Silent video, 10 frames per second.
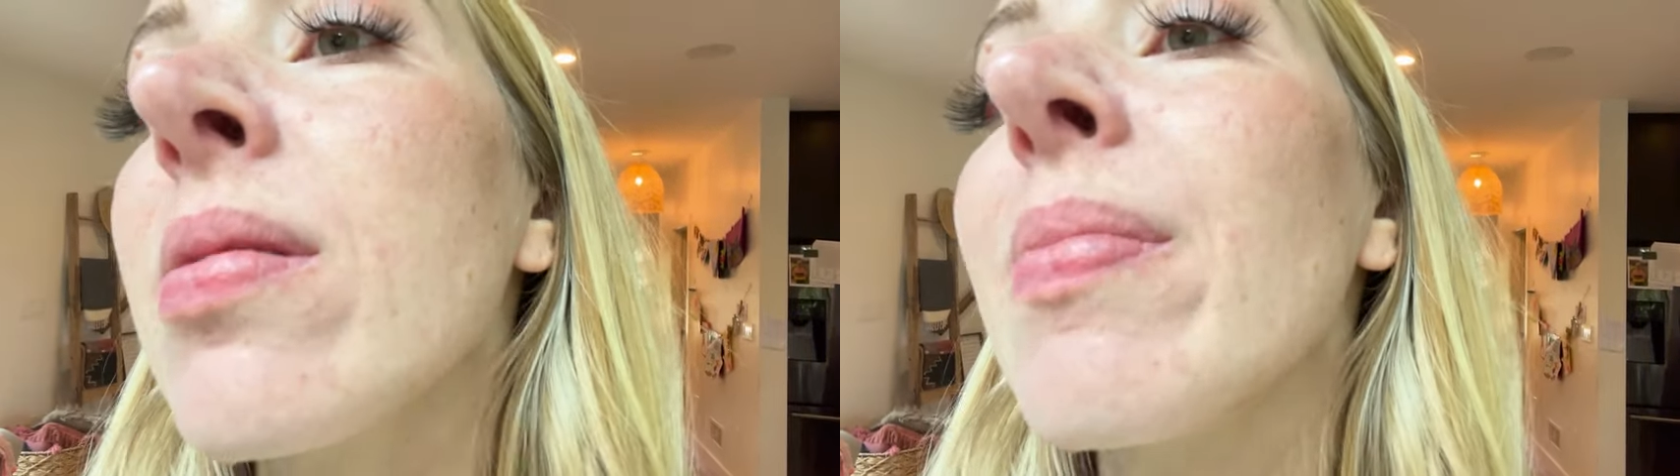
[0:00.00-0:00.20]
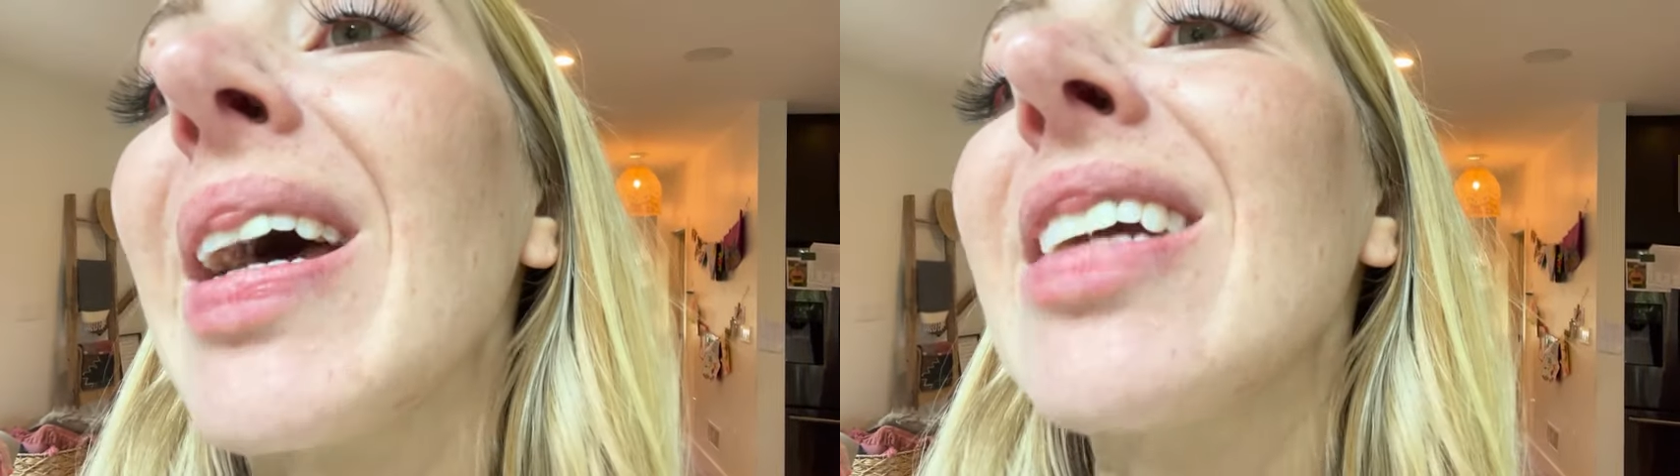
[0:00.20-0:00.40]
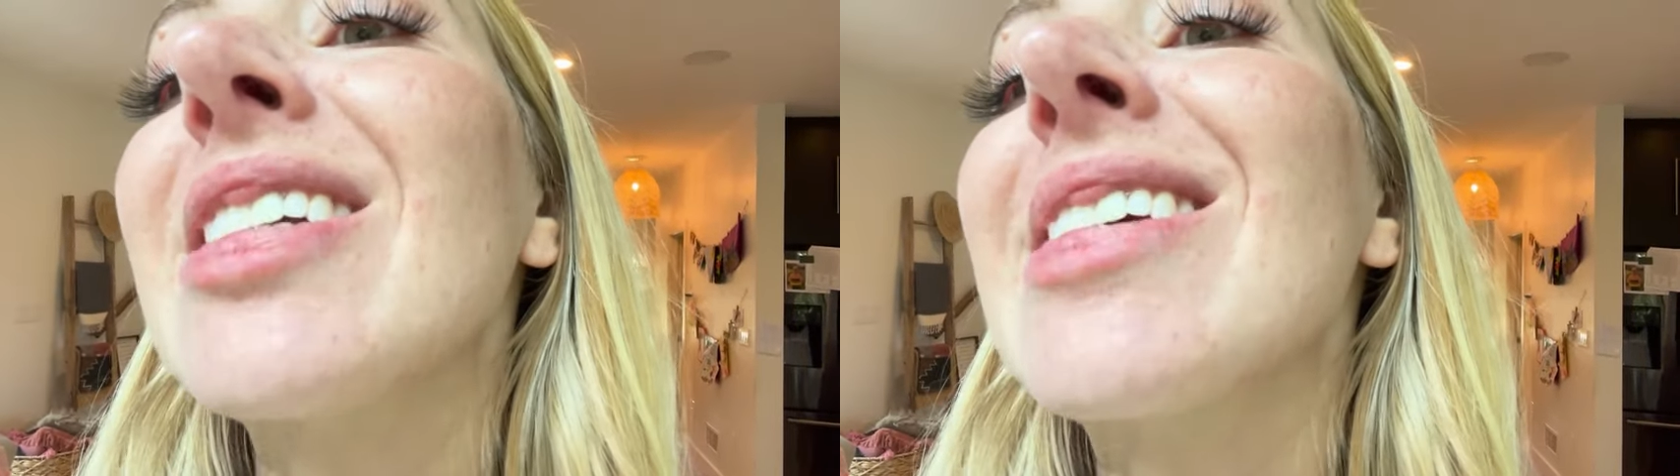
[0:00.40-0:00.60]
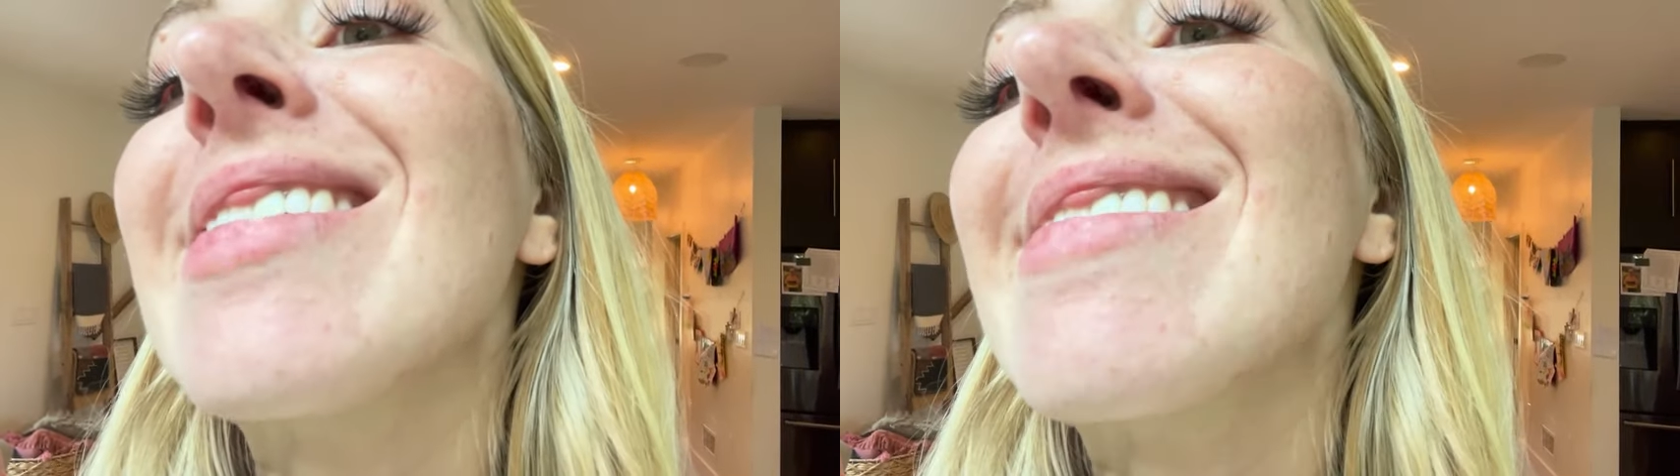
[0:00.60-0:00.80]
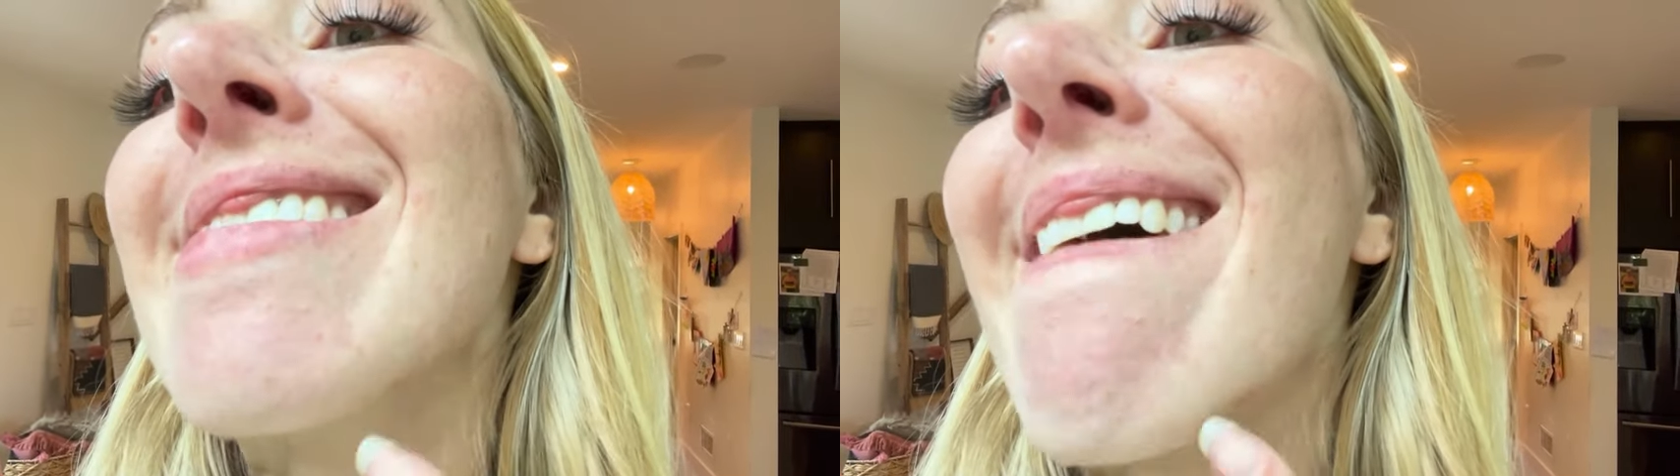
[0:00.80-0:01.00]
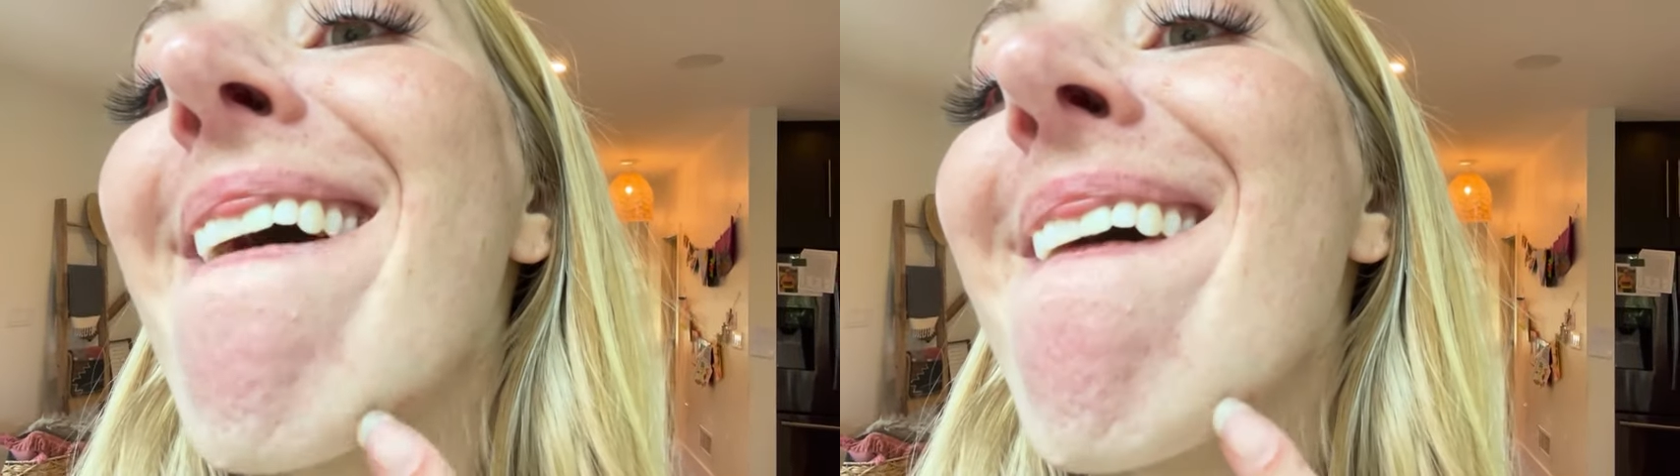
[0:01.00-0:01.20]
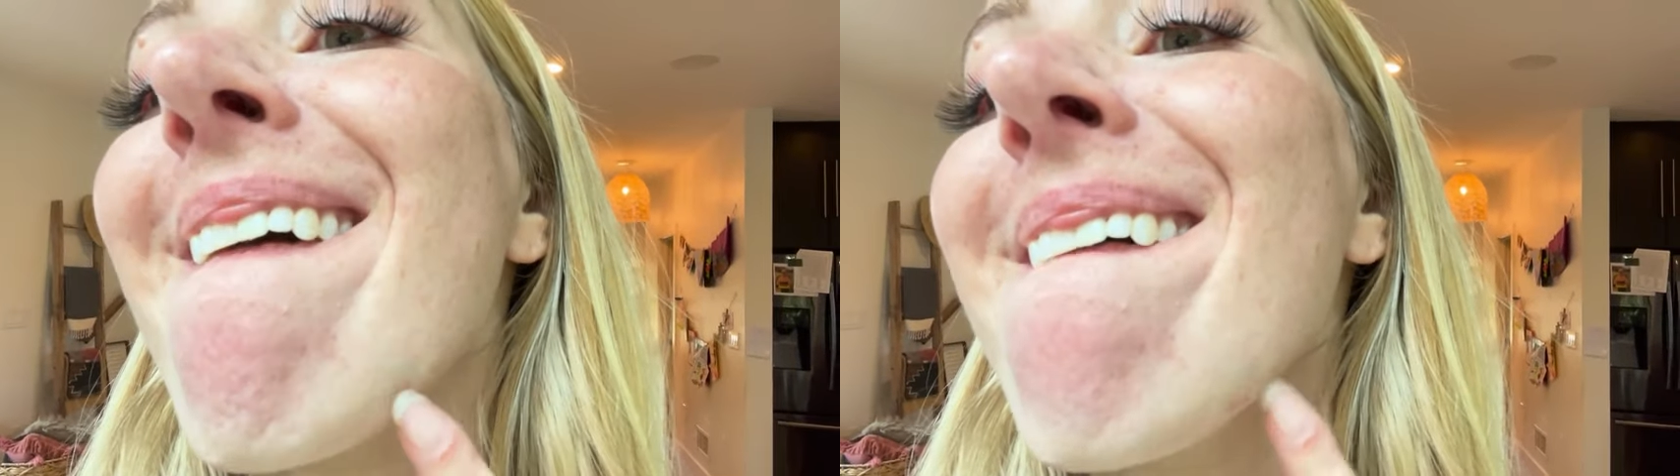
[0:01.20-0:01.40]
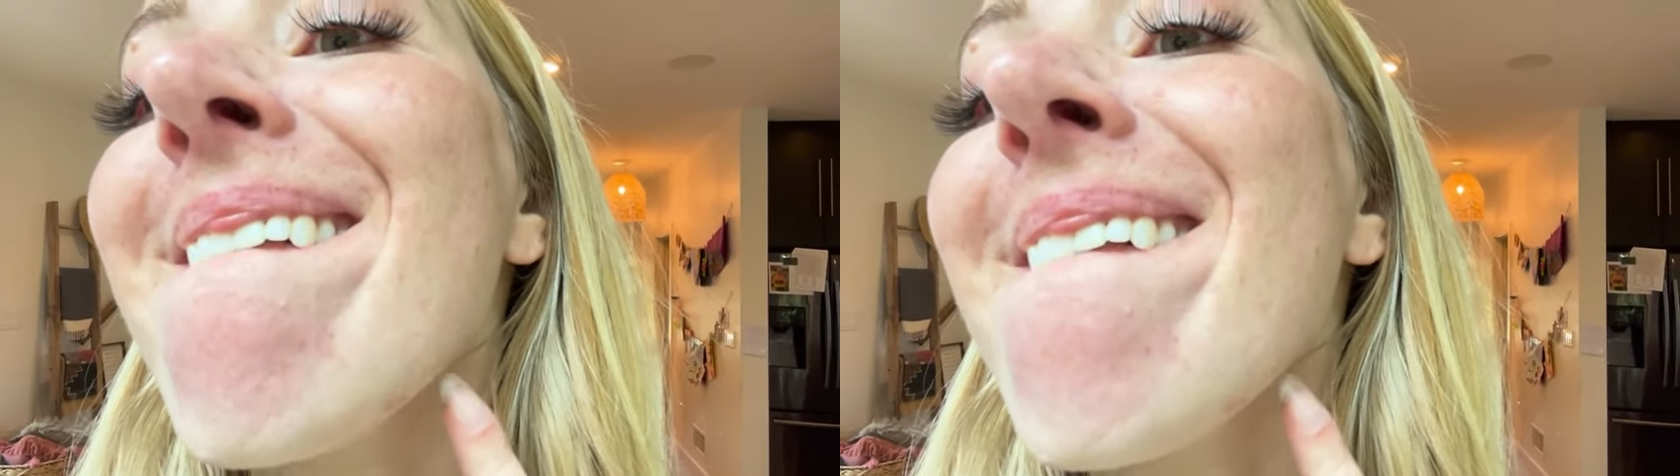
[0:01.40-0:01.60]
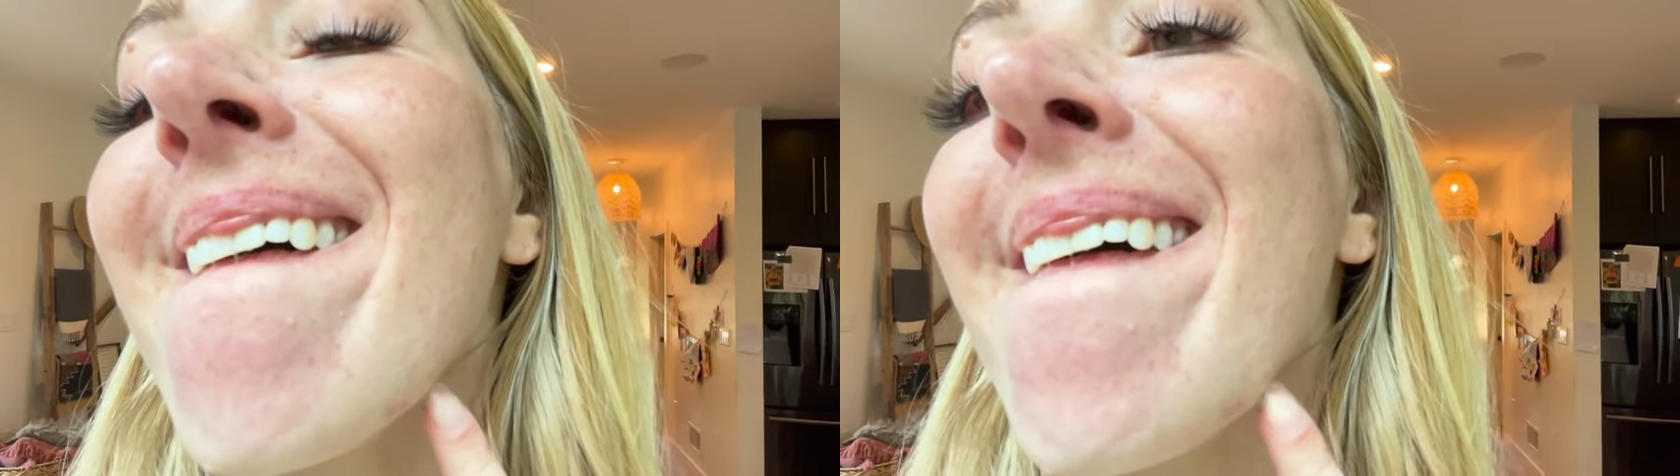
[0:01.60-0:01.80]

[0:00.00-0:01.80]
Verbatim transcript: patches of